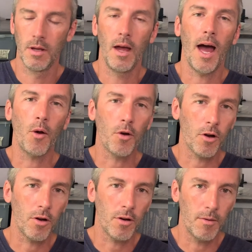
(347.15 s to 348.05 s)
I
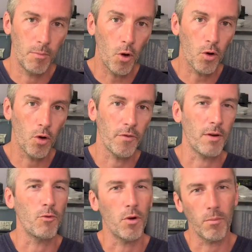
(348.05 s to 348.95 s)
order in bulk off
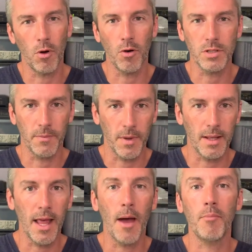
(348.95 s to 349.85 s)
like Rodent Pro or something
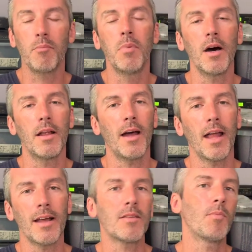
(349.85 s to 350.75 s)
like that, but I
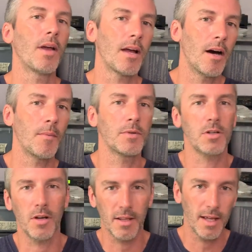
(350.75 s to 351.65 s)
like to pick up
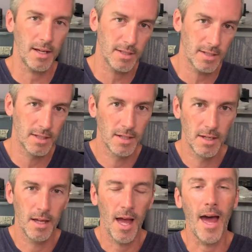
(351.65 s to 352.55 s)
certain things
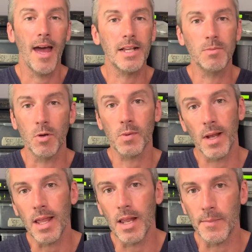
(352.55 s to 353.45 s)
at expos when
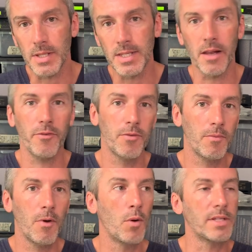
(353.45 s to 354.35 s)
I need them instead of
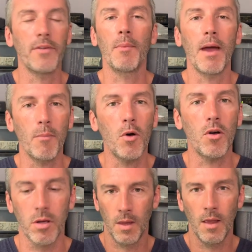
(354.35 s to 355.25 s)
always having to buy in bulk.
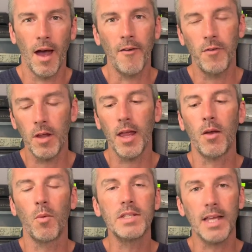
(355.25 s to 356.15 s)
I feel
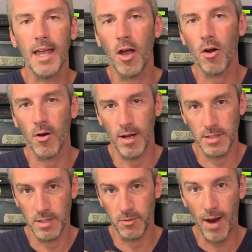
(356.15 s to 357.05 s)
like once I get her
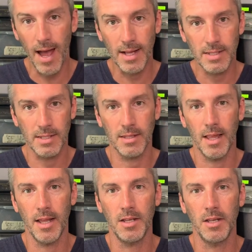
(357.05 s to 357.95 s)
onto rats,
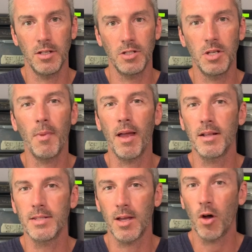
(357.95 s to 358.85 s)
then she
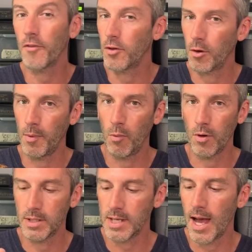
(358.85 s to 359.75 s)
might take off a little bit
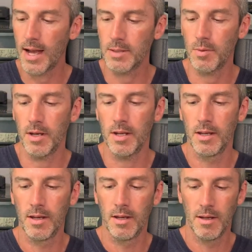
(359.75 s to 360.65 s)
more in size, but
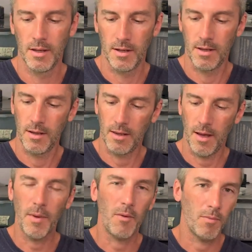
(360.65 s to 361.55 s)

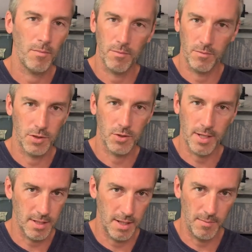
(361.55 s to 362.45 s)
I'm not
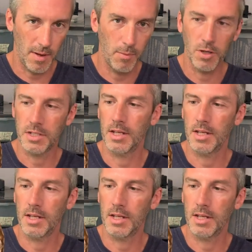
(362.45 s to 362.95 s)
stressing it. I'm not pushing